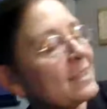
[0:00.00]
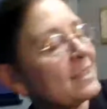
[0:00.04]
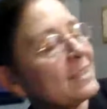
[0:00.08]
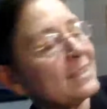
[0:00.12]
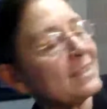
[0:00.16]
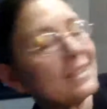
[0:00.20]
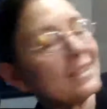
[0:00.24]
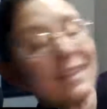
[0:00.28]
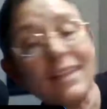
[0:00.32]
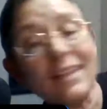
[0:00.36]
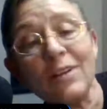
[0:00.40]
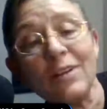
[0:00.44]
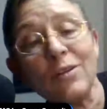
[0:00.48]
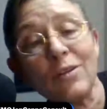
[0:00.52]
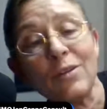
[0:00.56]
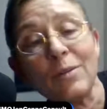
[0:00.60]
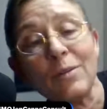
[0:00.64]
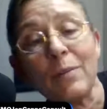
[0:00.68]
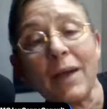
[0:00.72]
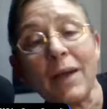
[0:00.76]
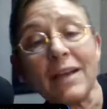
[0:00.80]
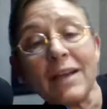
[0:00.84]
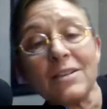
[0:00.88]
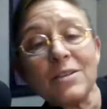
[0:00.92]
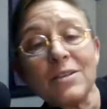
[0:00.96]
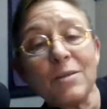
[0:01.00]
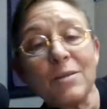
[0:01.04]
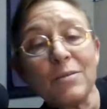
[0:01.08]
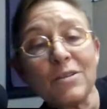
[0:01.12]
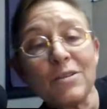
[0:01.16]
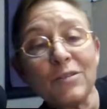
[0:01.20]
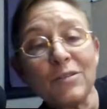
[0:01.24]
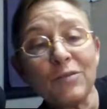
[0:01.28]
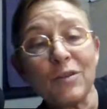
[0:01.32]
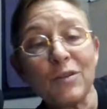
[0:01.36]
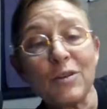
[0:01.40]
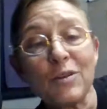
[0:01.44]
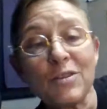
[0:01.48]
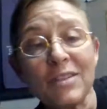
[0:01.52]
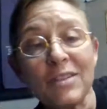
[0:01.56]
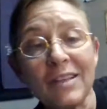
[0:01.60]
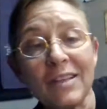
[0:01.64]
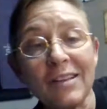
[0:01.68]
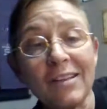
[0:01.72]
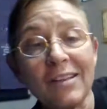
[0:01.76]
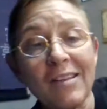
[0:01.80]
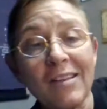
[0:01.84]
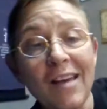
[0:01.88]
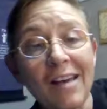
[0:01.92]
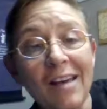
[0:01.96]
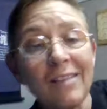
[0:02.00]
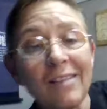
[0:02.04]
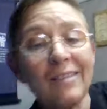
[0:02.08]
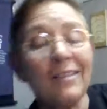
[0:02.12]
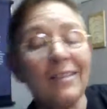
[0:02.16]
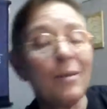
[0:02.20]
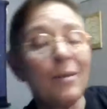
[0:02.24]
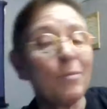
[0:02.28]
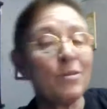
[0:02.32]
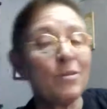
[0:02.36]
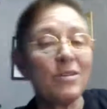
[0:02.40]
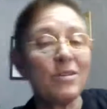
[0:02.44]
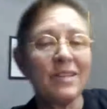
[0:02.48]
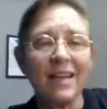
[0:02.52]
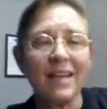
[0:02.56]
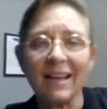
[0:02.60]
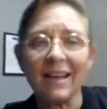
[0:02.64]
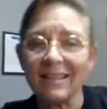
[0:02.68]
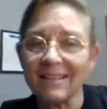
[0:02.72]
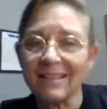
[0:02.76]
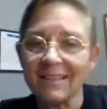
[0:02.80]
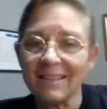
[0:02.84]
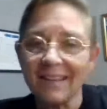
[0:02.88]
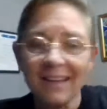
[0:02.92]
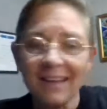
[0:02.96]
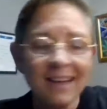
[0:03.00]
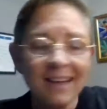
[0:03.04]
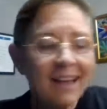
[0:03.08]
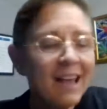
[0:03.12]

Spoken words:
because here the batch number is first and the lot number is next.